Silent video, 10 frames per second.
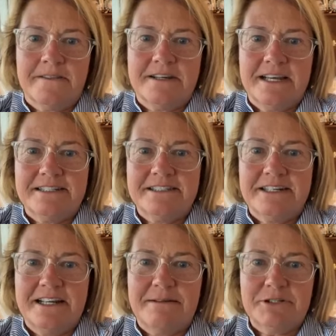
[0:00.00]
The days
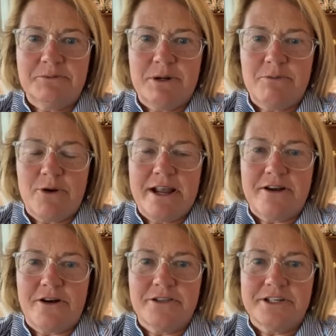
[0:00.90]
leading up to spring break
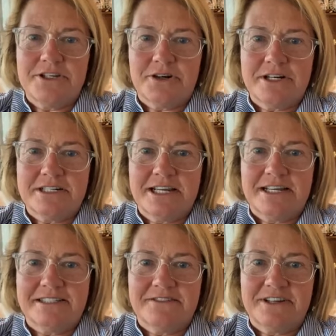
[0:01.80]
are the dark
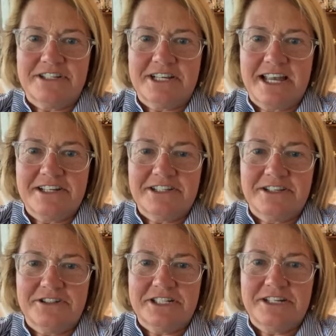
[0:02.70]
days of education.
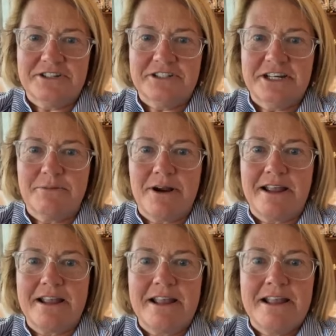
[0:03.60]
Those teachers need a break.